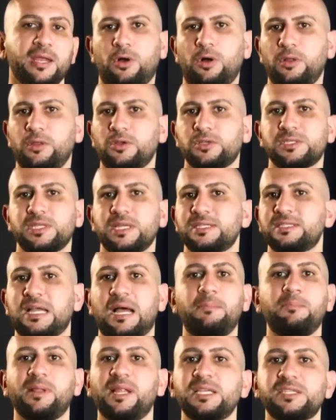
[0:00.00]
All those lessons,
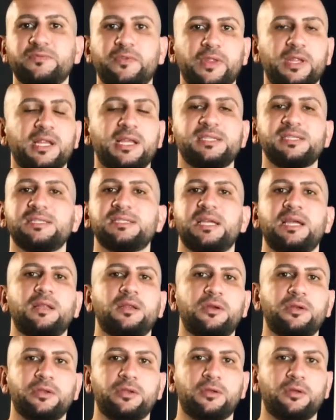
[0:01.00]
I'm blessed for the lessons I
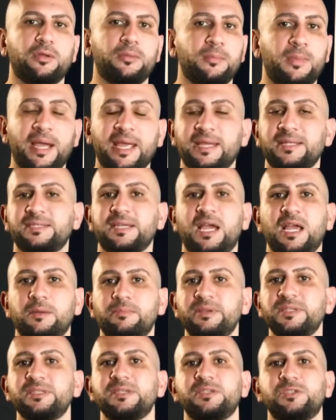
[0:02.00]
learned my entire
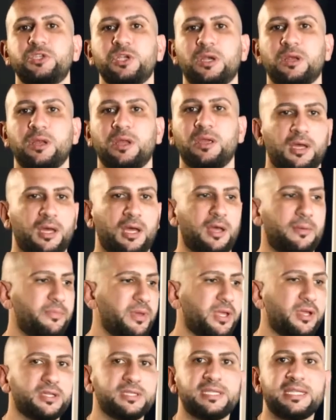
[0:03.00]
business journey,
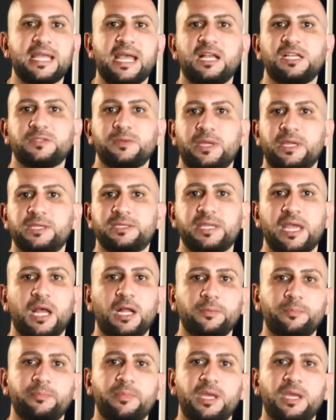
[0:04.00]
because it's
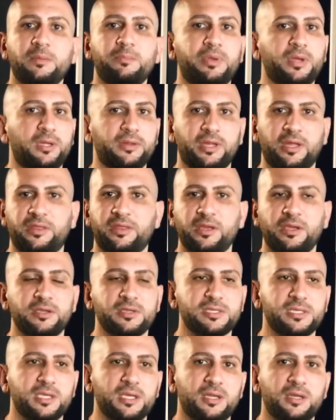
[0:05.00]
helped me build a thicker
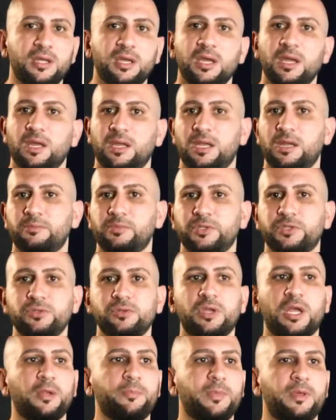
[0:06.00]
skin. Number two,
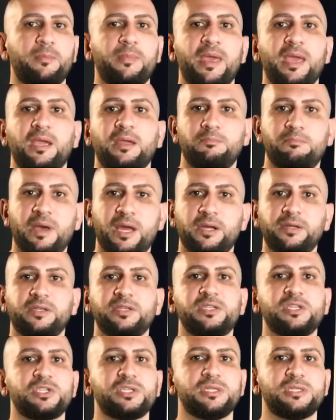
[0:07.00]
helped me make better
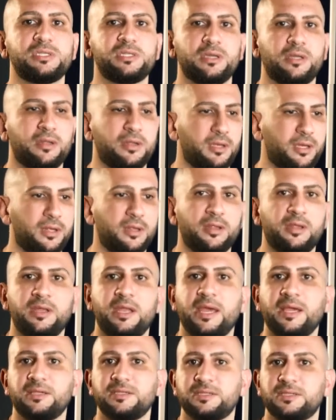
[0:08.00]
decisions in the
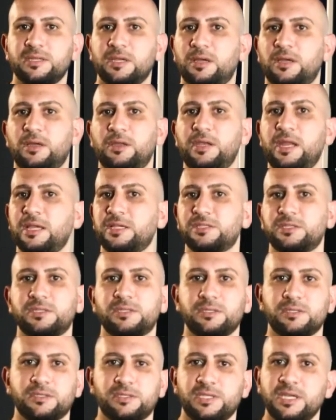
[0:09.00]

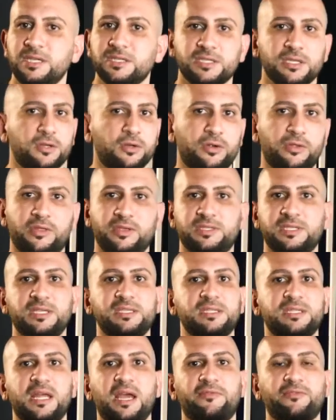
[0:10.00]
next season or the
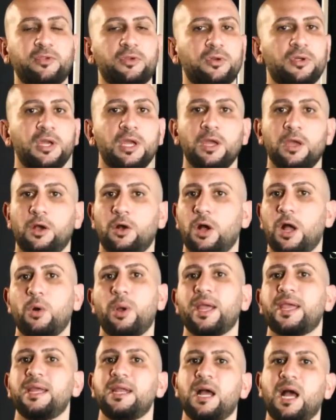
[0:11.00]
season after, or how
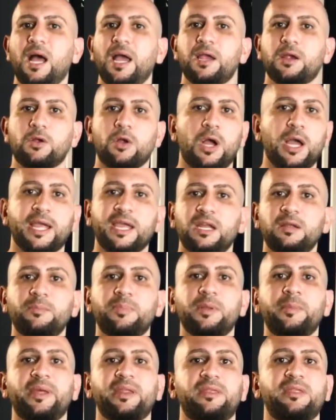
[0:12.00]
I can hire, or how I can
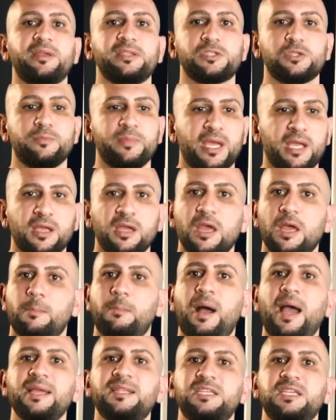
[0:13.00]
implement things to make
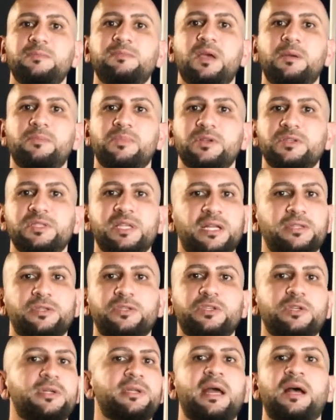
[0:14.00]
my team members not to
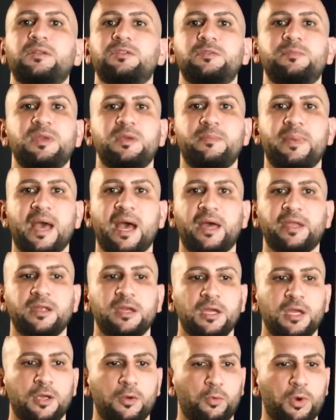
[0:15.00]
turn out to be bad,
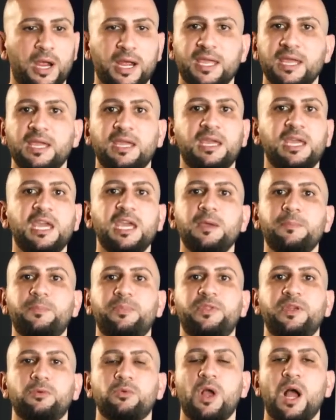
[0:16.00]
where I can keep
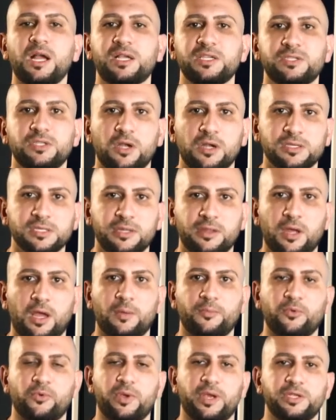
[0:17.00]
the rock stars in the
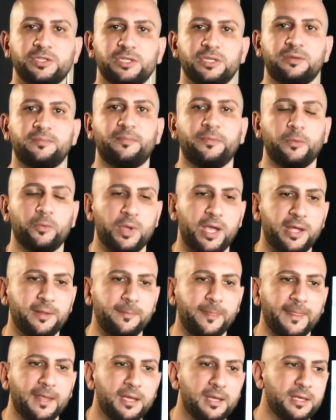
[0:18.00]
operation, right?
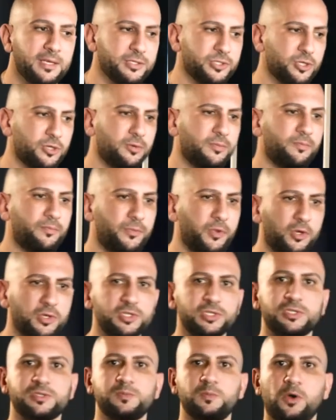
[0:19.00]
So those
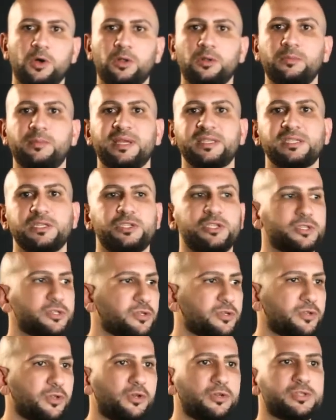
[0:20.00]
small messages,
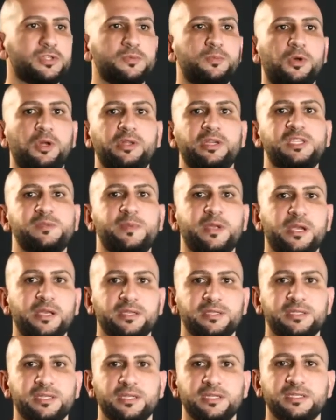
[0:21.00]
or those small
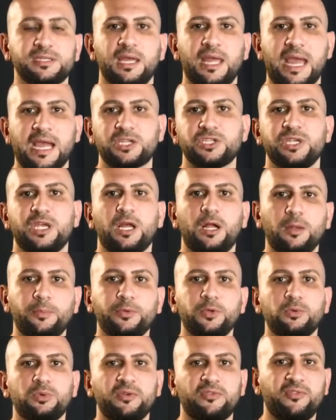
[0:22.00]
experiences actually help
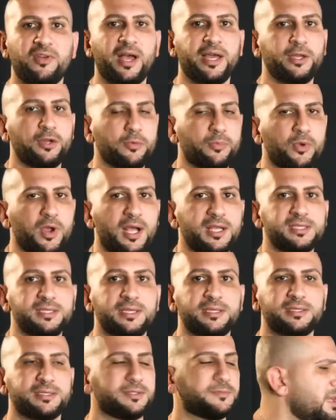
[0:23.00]
you refine your
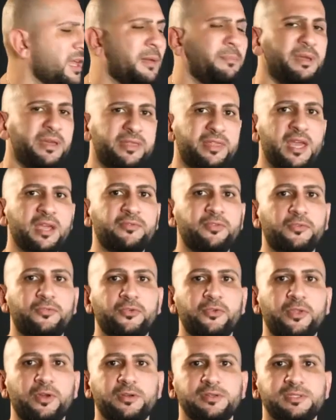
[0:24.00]
process, and be thankful for
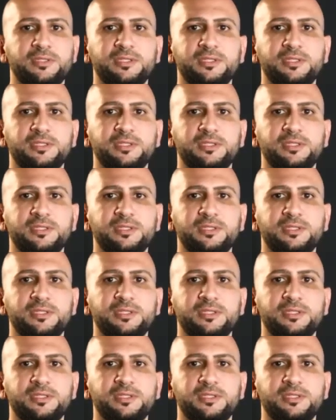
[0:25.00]
those.